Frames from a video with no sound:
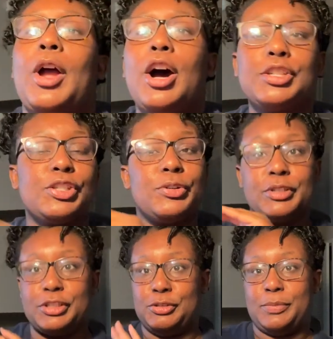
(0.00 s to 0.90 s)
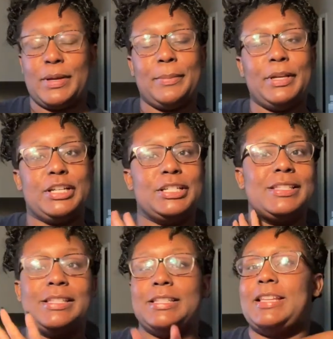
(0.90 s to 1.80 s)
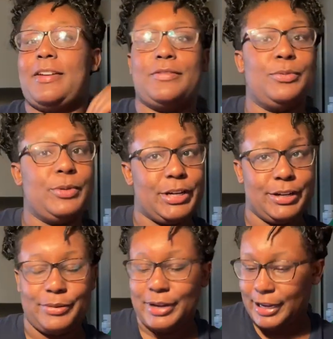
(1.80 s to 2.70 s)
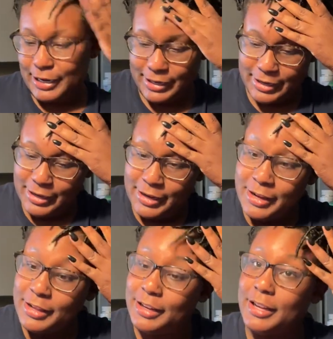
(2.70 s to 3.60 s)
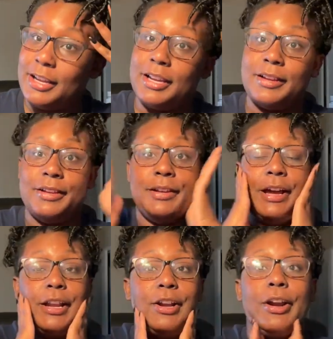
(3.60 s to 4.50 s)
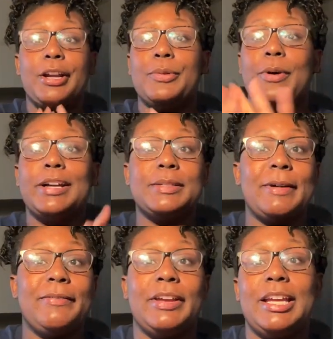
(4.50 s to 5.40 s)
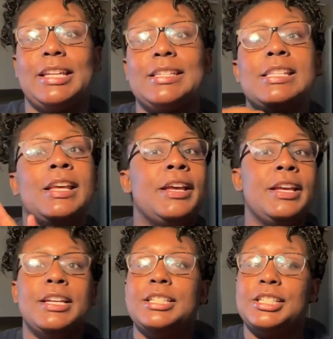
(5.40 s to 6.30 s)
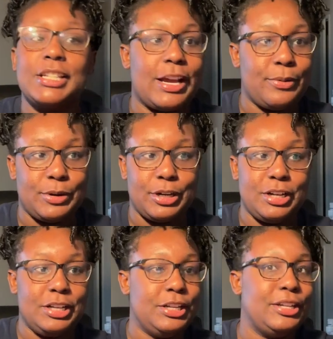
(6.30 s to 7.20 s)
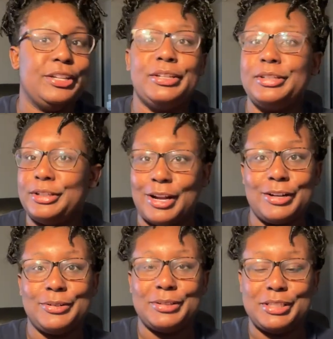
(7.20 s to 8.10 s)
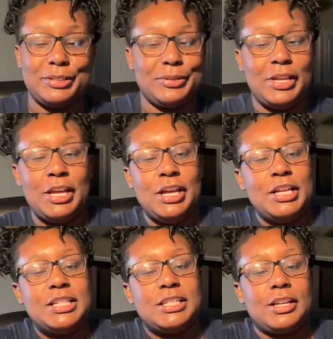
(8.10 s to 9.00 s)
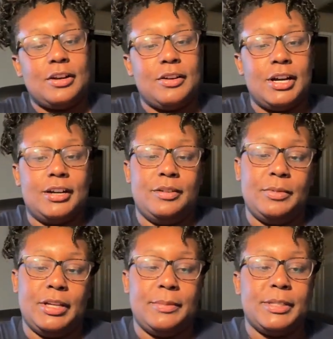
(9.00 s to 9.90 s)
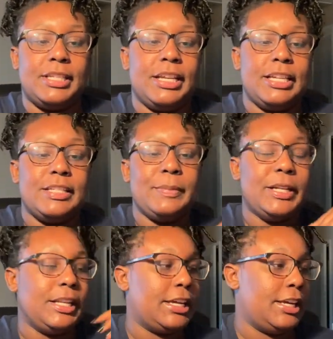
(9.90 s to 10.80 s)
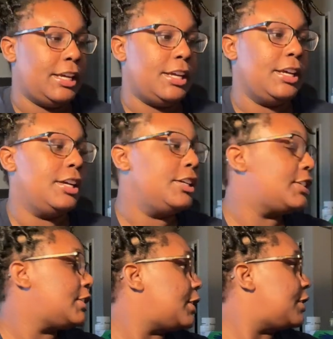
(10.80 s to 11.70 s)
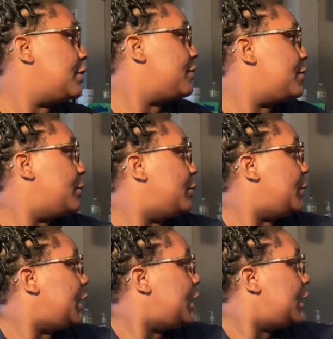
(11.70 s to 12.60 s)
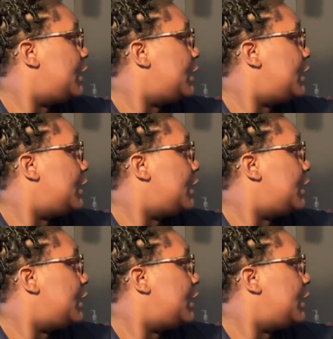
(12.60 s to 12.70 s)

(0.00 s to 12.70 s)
Also, excuse my appearance. It's after work, okay? Like, I done already washed my face, showered. Y'all know the deal. So but today is Monday, start of the week.